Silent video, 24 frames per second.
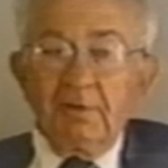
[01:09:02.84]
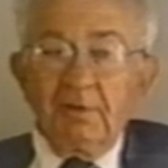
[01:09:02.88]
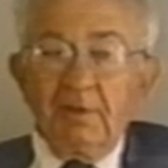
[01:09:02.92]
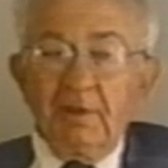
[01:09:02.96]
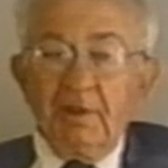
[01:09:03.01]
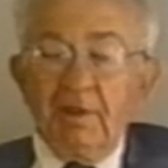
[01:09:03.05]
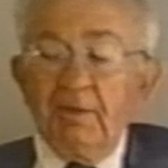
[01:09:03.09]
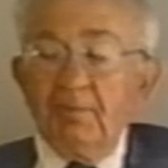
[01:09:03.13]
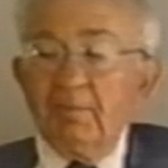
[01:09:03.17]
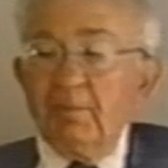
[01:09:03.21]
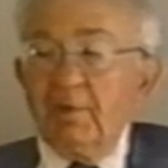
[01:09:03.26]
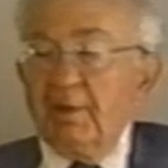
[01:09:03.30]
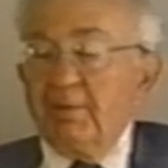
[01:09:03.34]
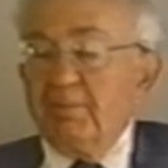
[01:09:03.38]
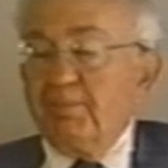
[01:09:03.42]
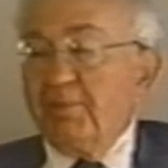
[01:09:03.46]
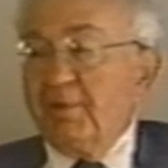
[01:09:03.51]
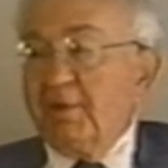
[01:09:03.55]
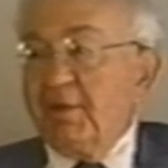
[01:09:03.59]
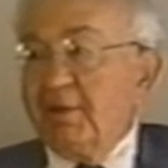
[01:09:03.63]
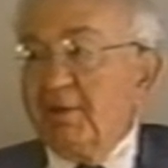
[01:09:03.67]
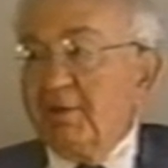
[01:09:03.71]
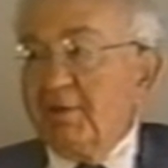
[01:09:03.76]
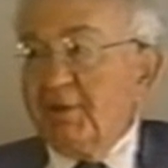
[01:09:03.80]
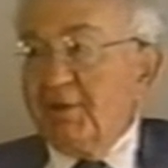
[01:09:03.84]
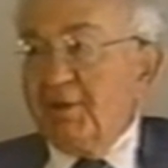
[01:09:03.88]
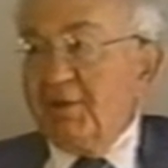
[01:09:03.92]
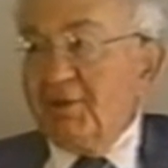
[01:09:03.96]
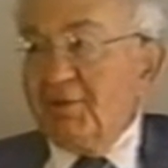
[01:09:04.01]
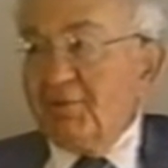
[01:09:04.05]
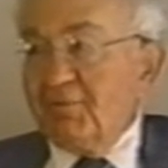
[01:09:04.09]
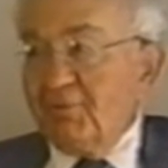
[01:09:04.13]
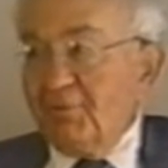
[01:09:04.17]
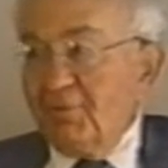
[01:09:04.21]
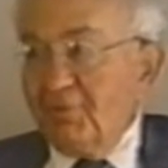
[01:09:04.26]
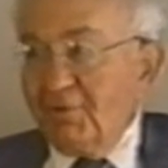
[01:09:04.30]
he might play a
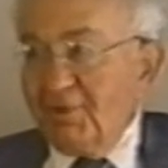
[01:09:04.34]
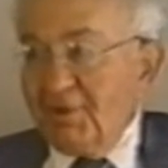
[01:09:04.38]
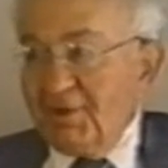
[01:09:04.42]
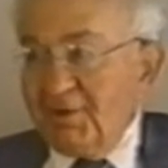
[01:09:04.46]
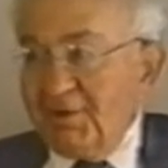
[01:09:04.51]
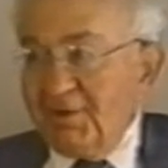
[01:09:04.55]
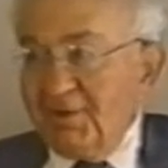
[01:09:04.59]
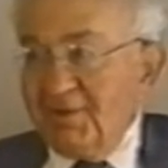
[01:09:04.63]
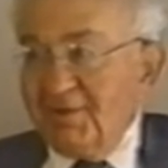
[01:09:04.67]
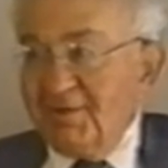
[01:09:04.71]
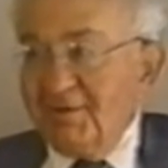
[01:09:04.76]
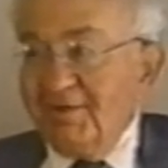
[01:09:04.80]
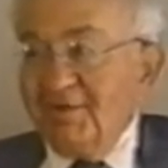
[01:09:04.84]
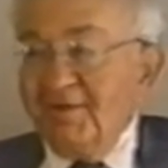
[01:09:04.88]
leading role in it.